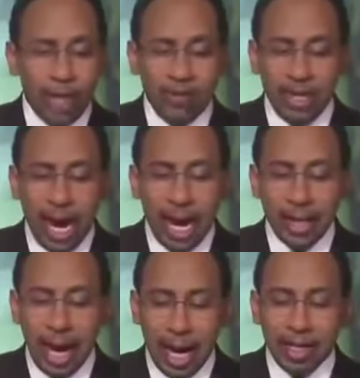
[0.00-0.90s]
They've
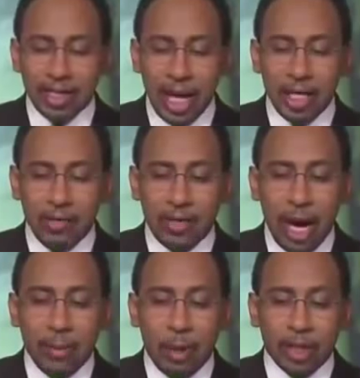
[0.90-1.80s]
got, I understand you've
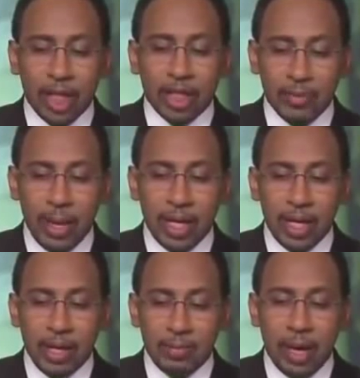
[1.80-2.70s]
got Martellus
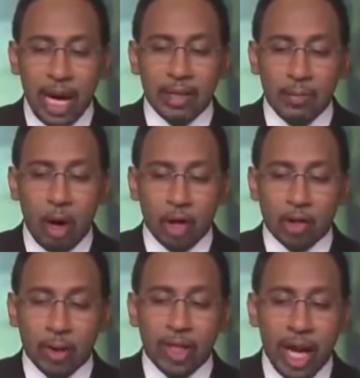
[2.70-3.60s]
Bennett and Brandon
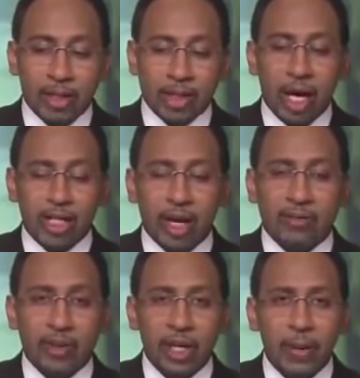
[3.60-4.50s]
Marshall and Alshon
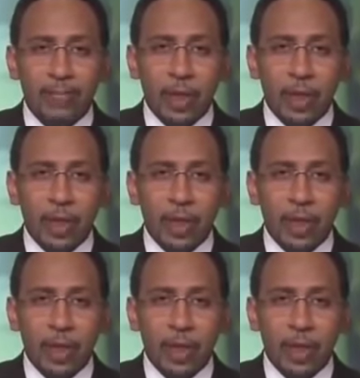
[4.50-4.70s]
Jeffery.